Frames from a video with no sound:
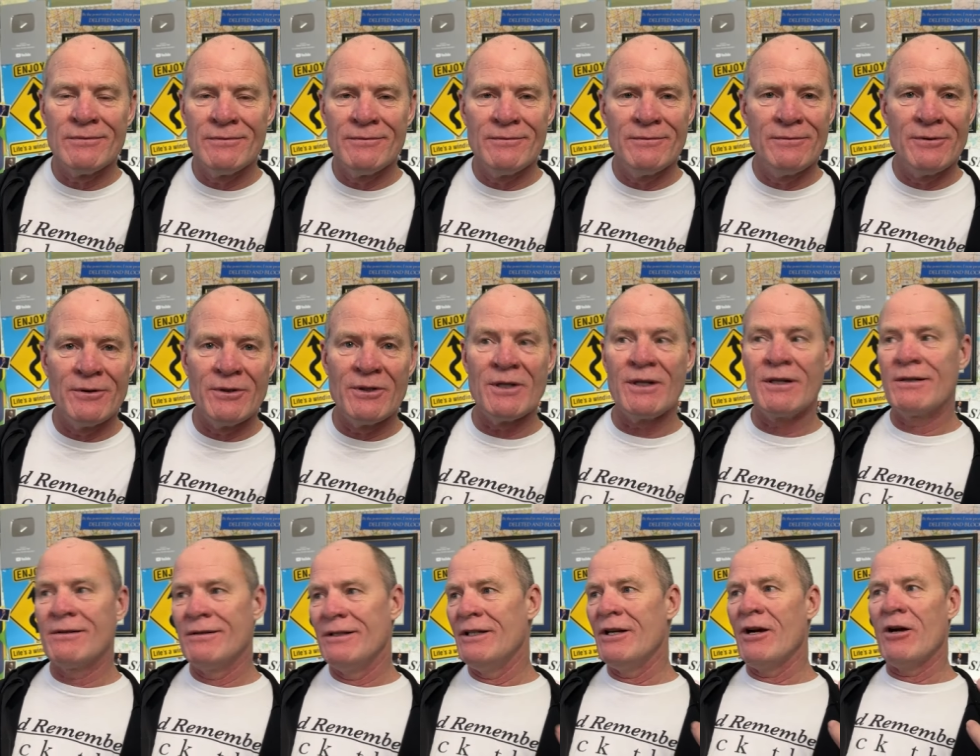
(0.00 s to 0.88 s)
for the
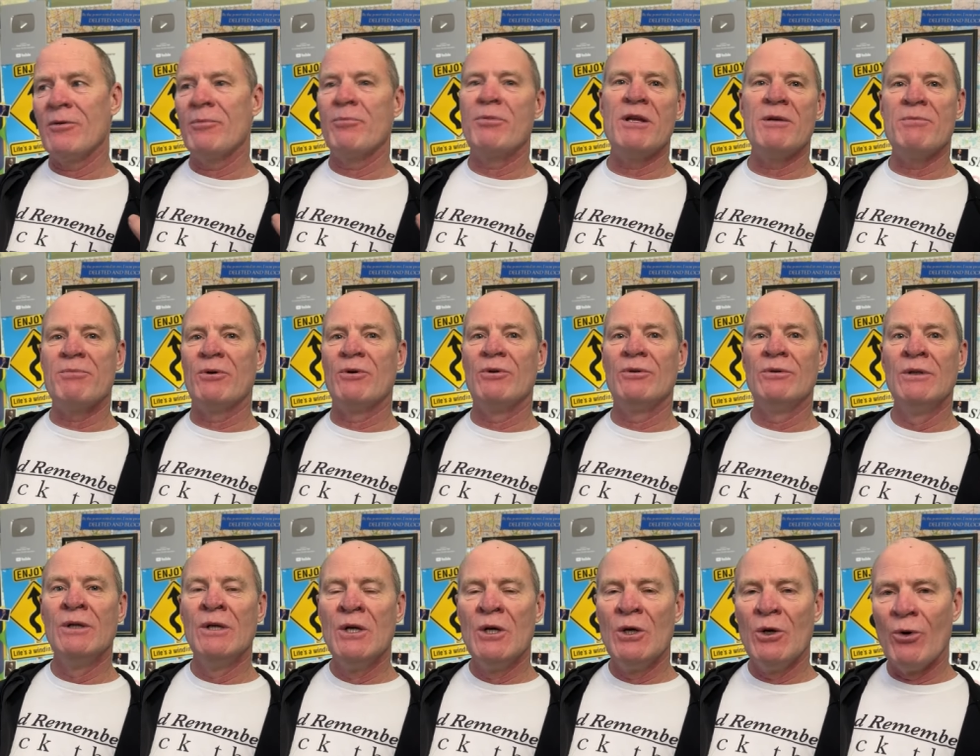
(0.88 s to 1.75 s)
young people
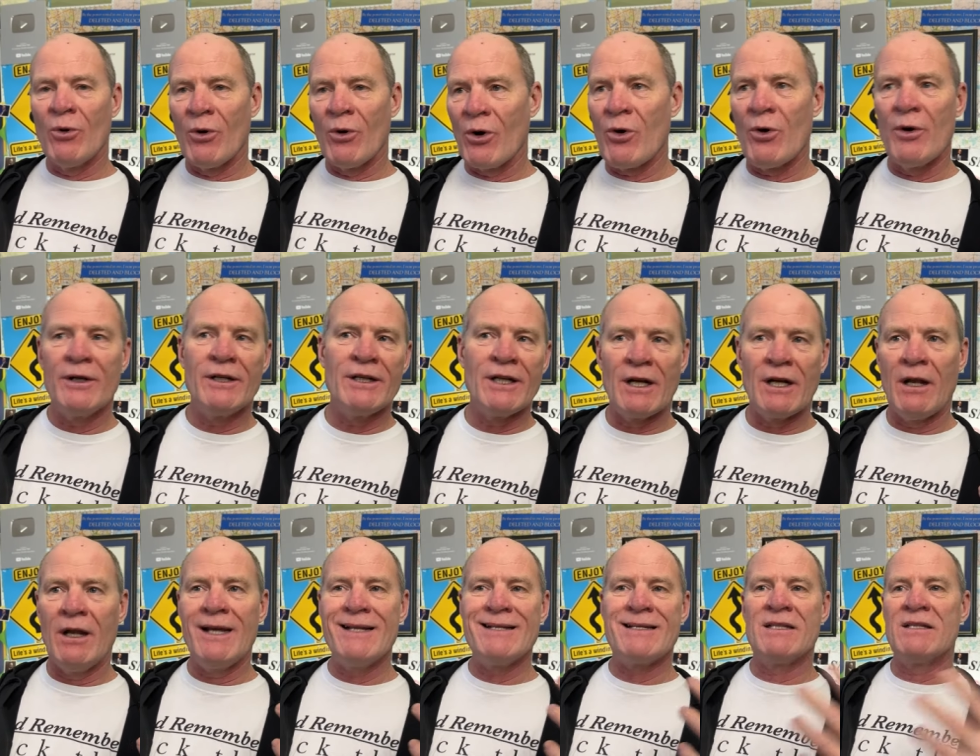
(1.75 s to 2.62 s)
who are going to get a
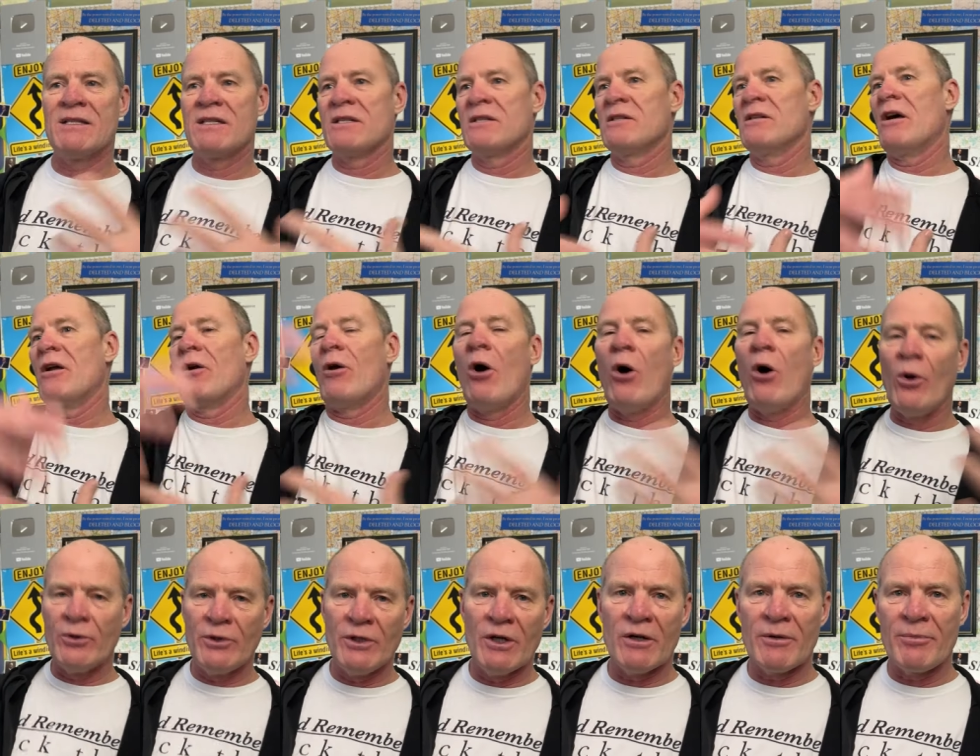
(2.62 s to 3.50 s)
license. It's not all
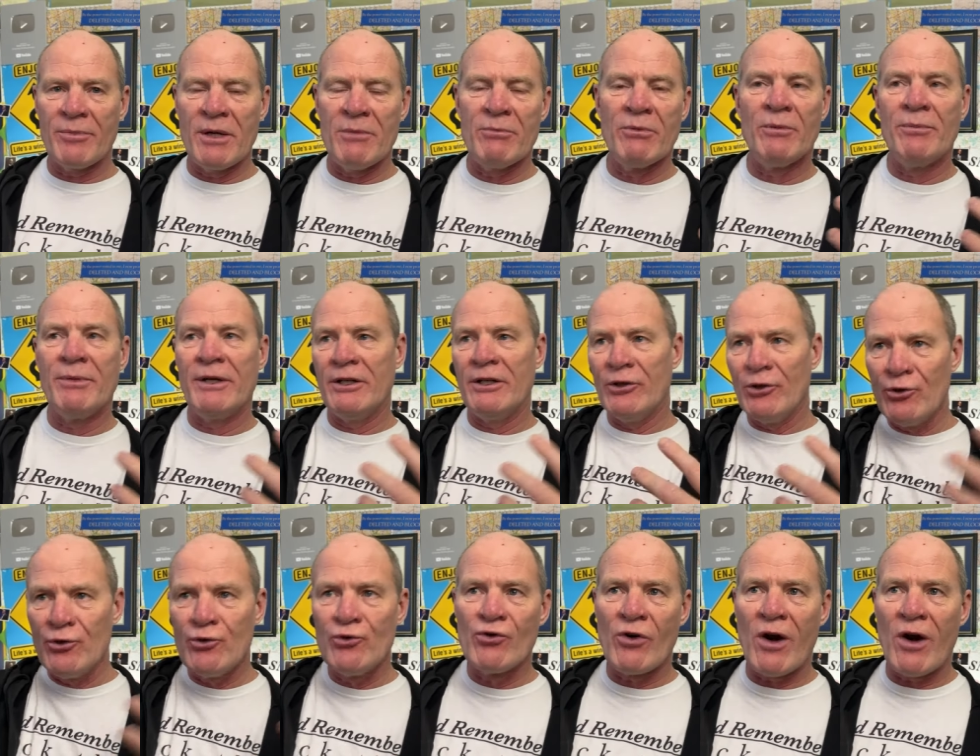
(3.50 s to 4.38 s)
young people, but
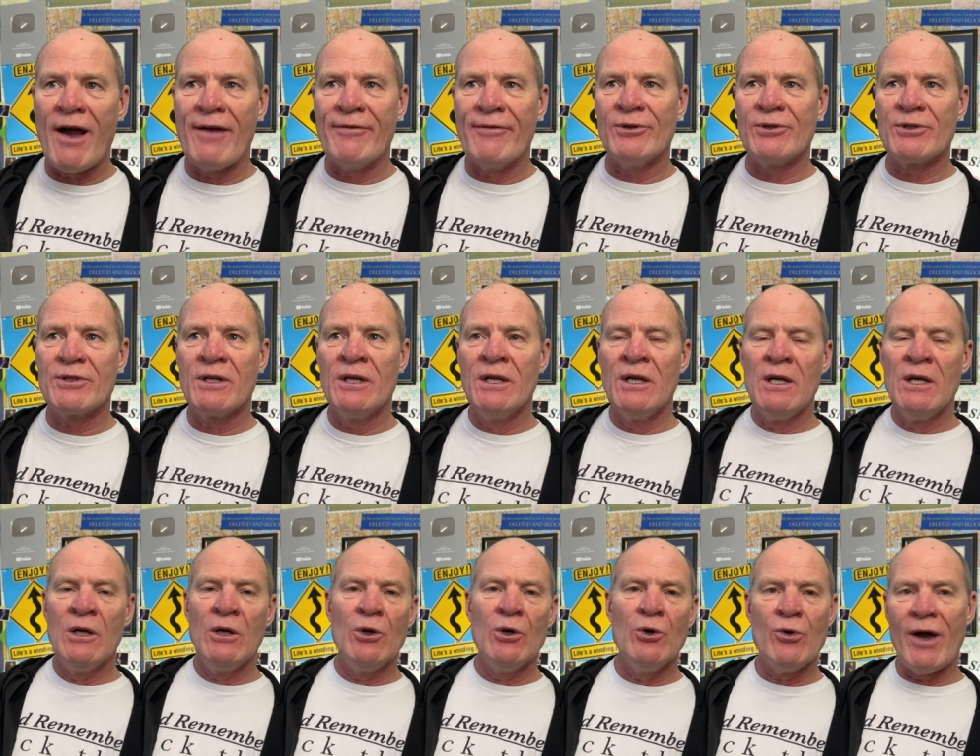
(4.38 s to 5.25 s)
new drivers
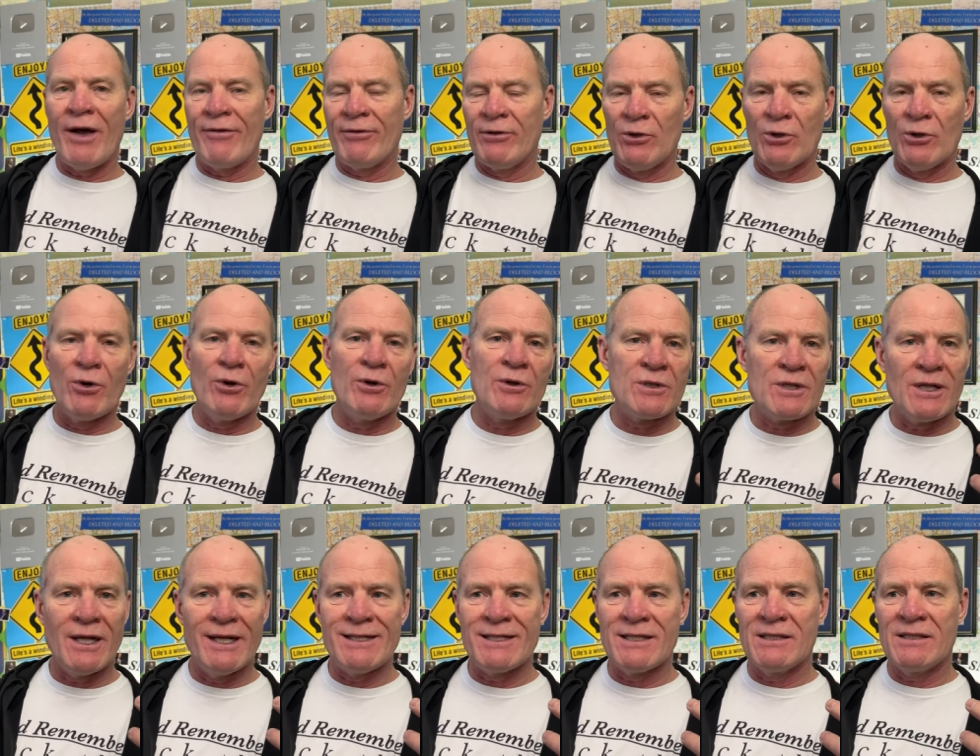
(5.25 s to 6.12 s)
who have a learner's
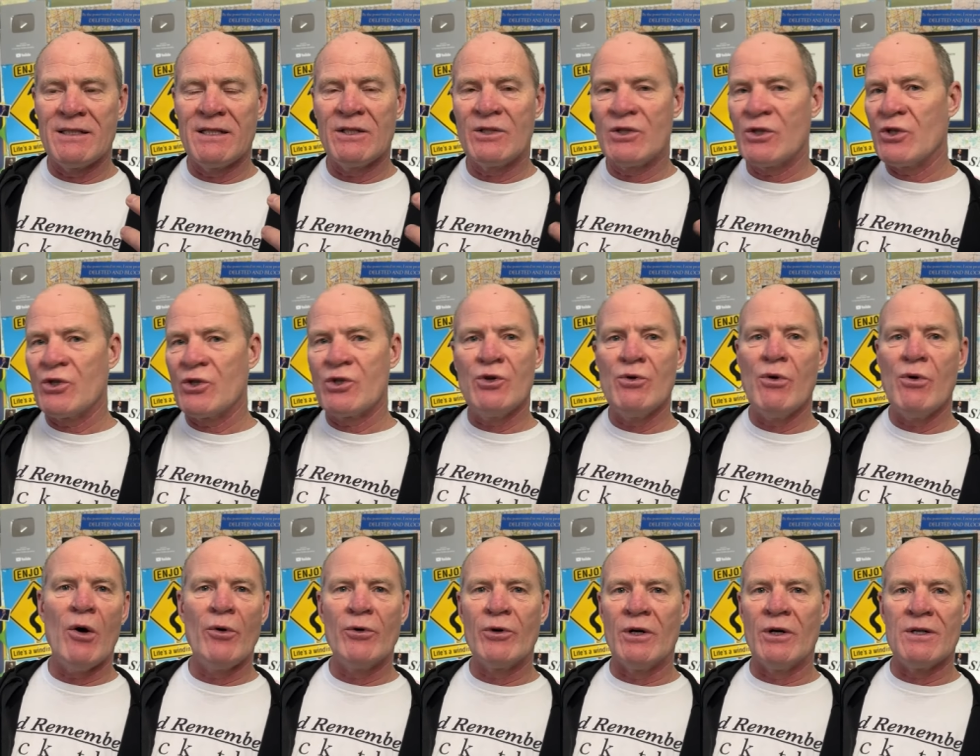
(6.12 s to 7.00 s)
license. It's just too
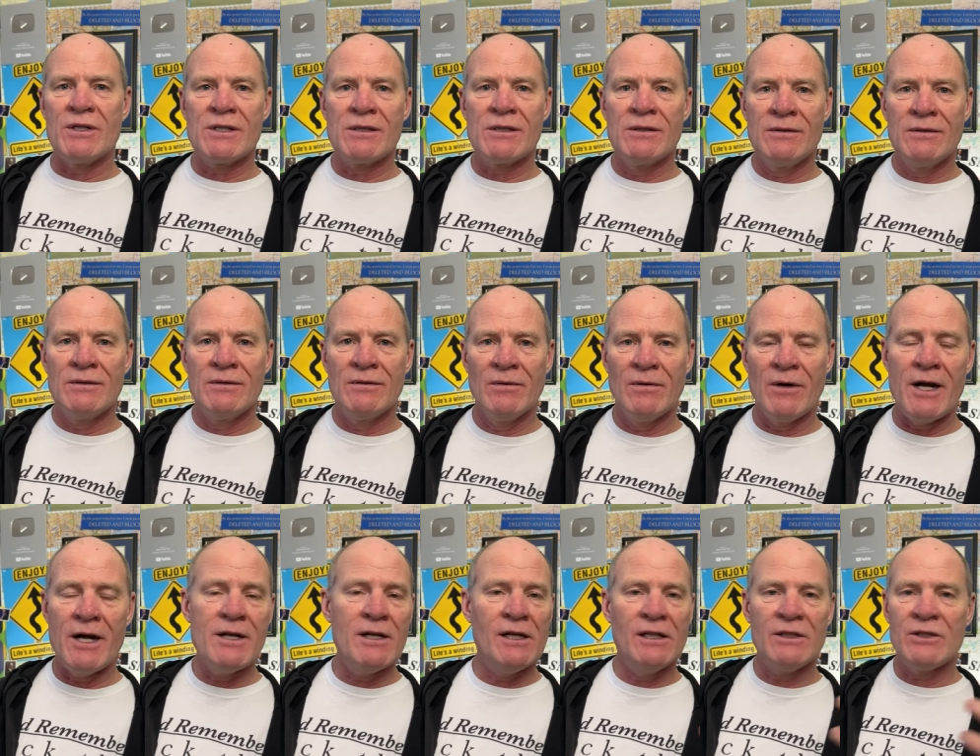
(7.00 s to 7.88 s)
onerous,
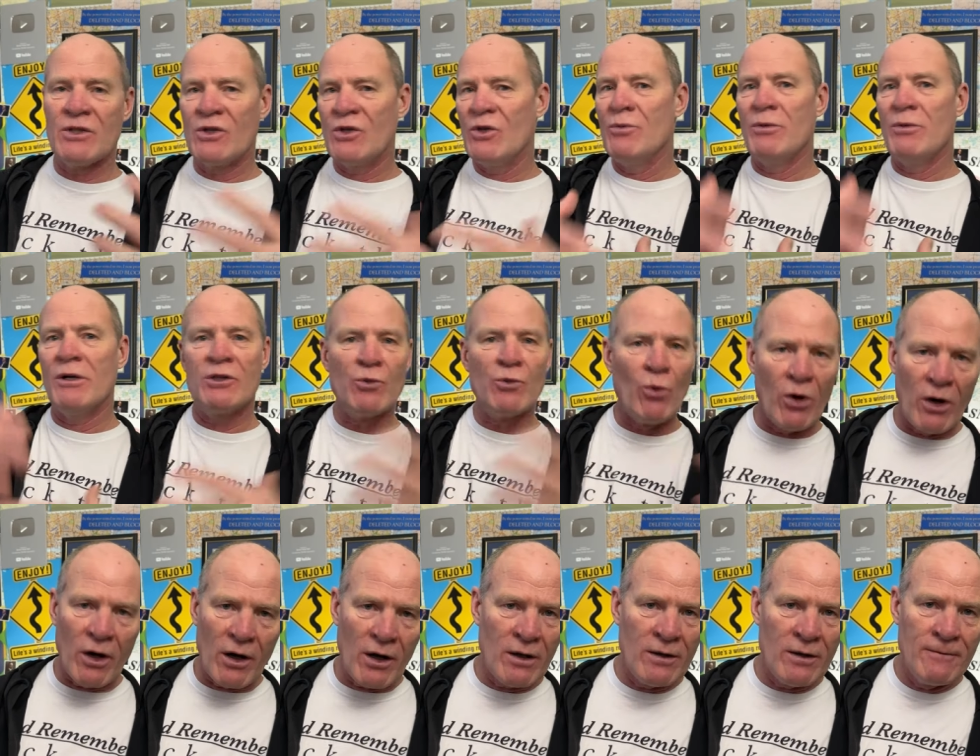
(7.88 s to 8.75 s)
right? It's too much
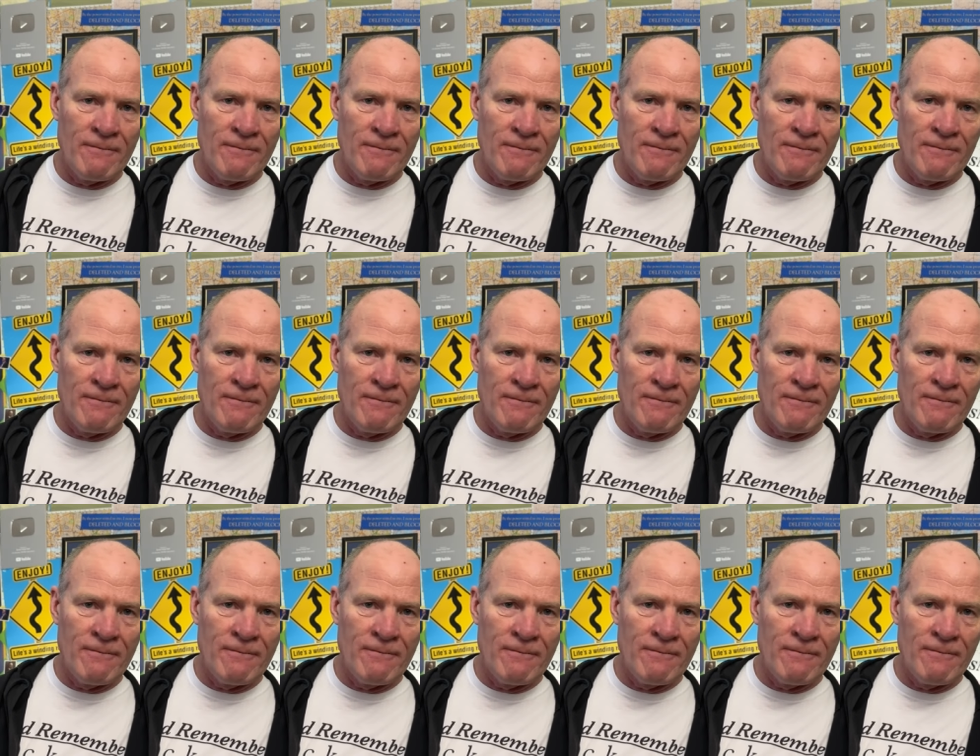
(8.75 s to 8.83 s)
work.